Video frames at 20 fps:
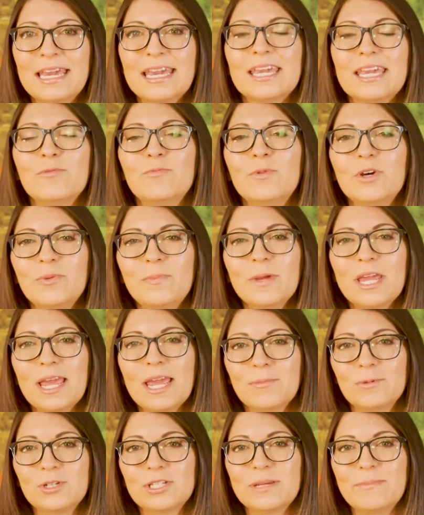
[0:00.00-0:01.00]
It will be
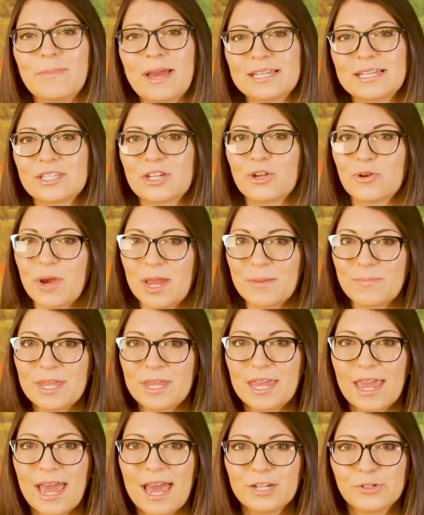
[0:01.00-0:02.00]
able to mask your
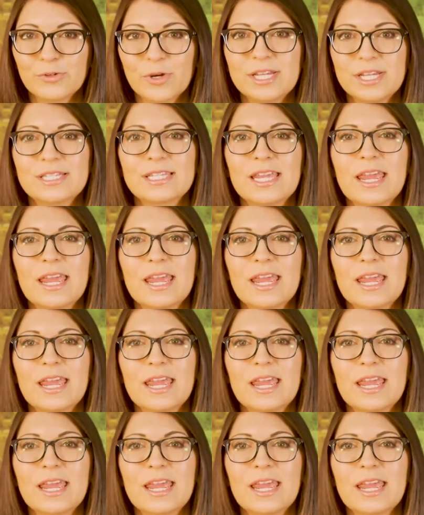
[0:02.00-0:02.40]
IP address